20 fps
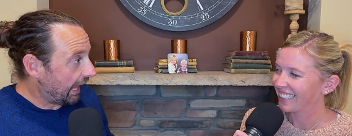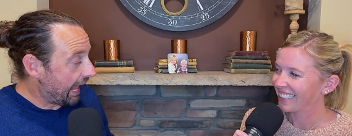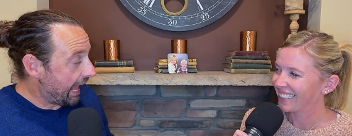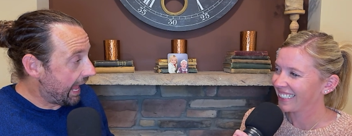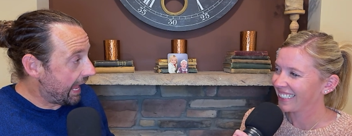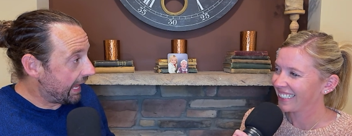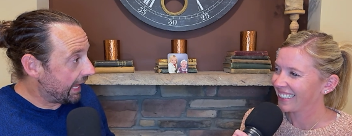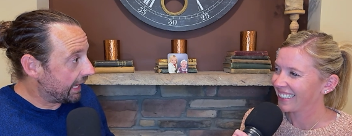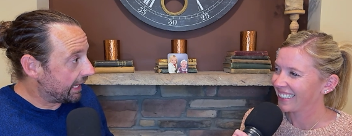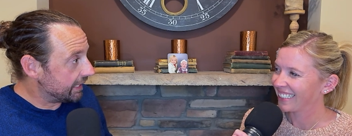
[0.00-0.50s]

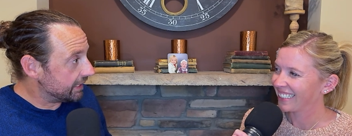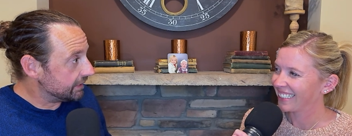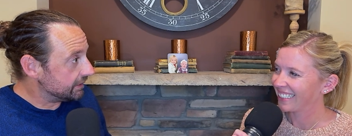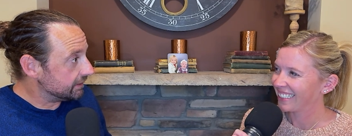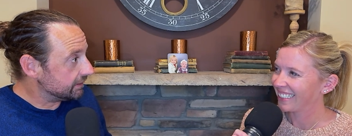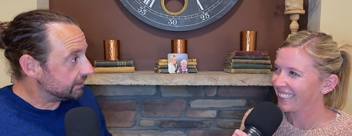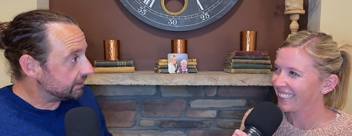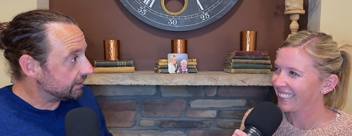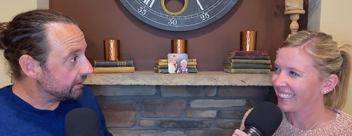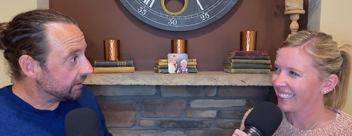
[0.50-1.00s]

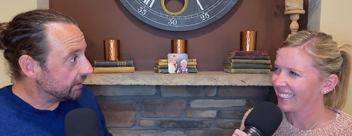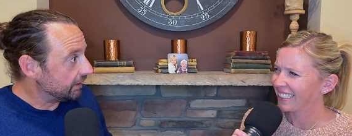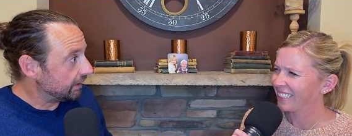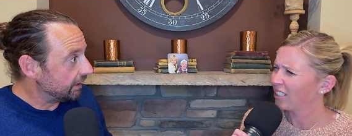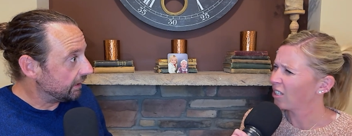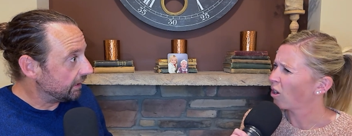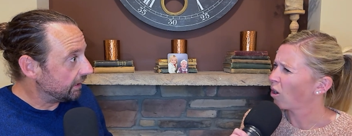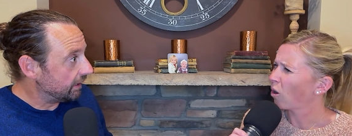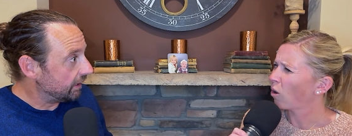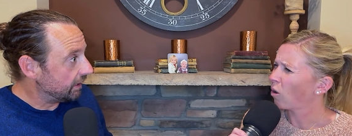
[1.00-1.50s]
Speaker 1: and.
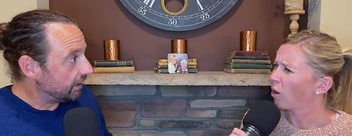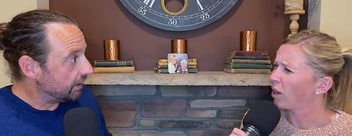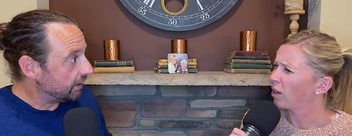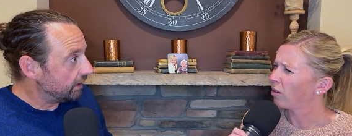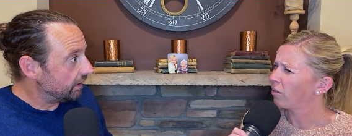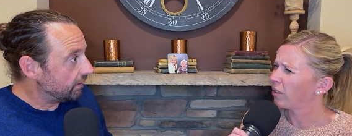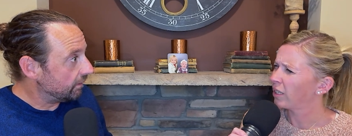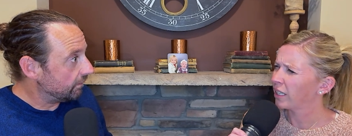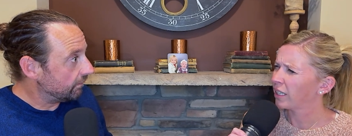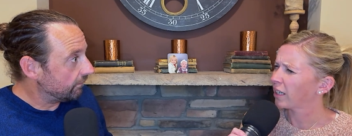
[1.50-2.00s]
Speaker 2: No, I
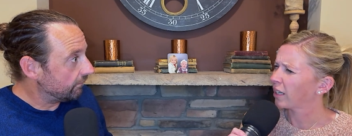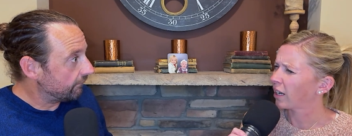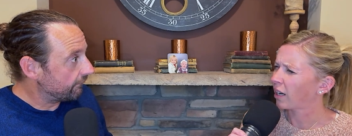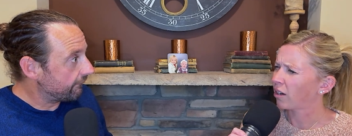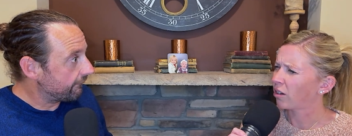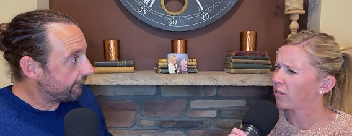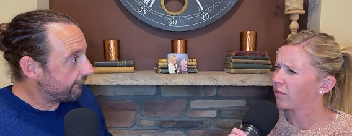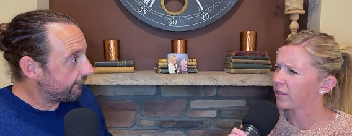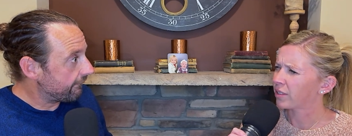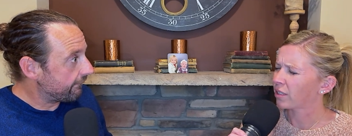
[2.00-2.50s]
don't think he got
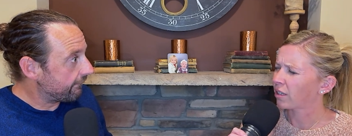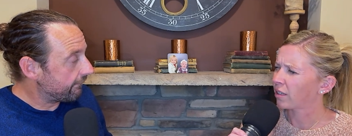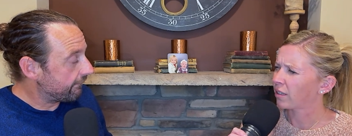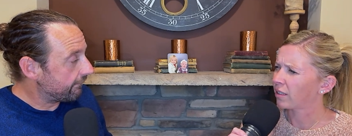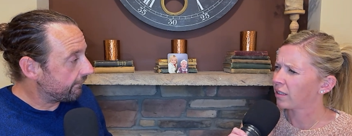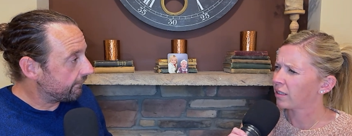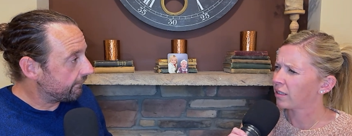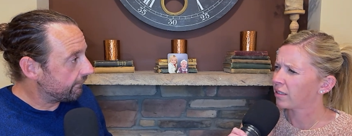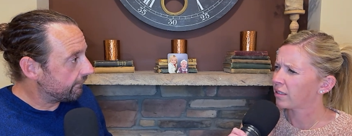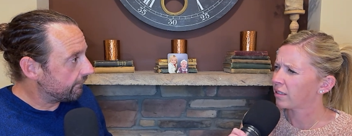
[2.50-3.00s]
out of his
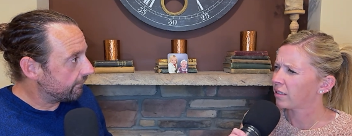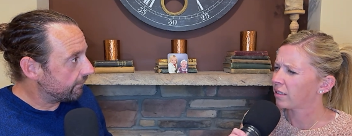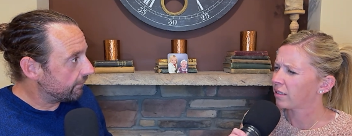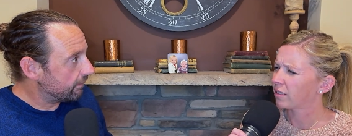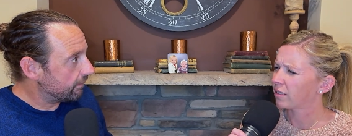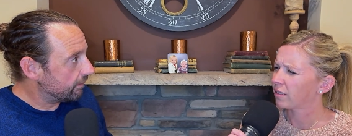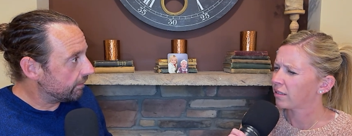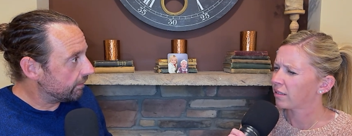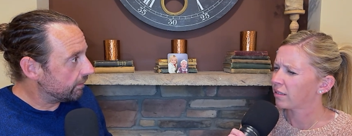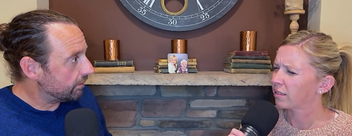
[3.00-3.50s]
harness.
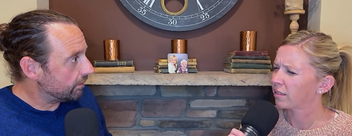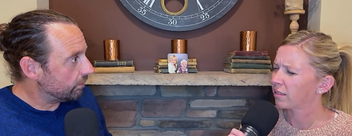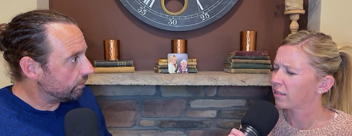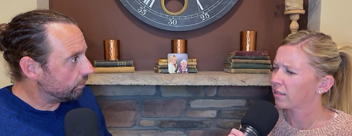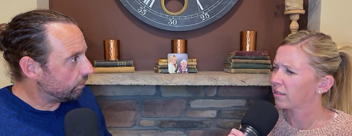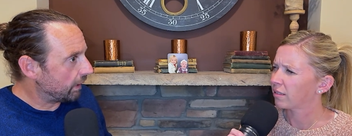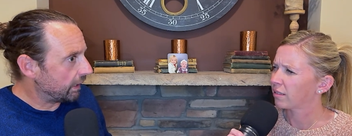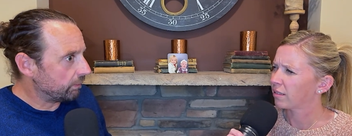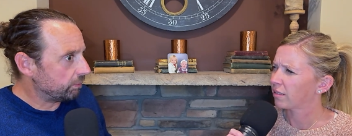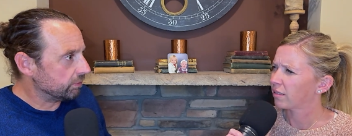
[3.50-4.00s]

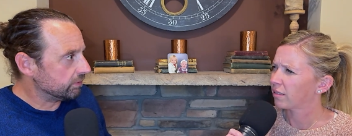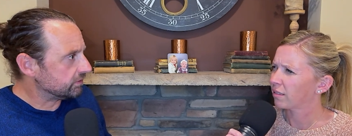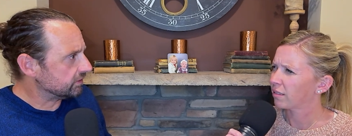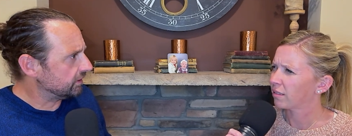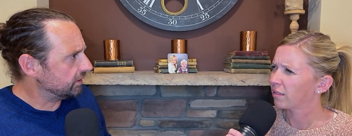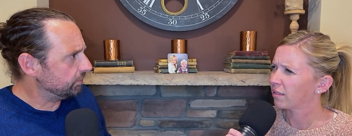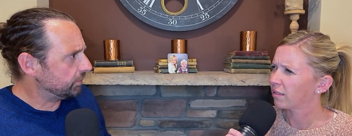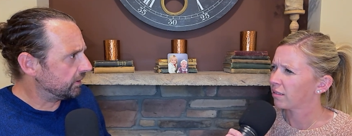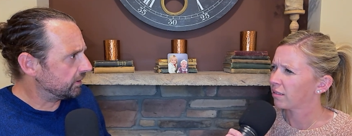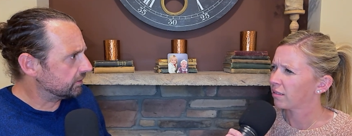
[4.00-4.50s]
Speaker 1: Why wasn't
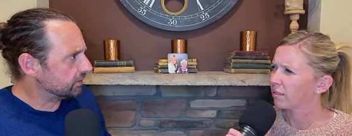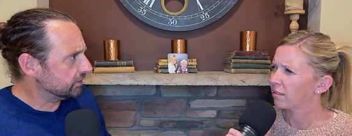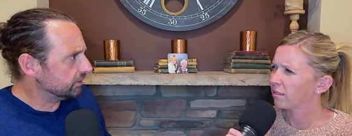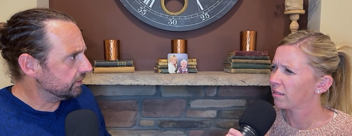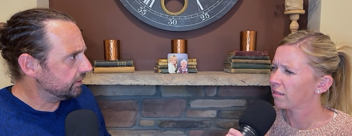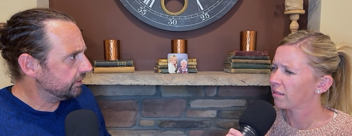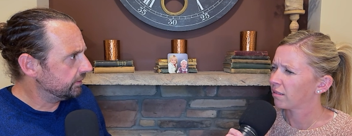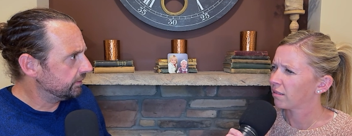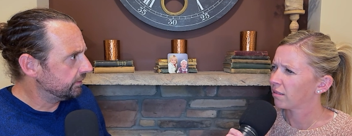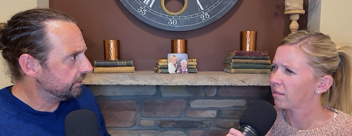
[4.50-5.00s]
he buckled?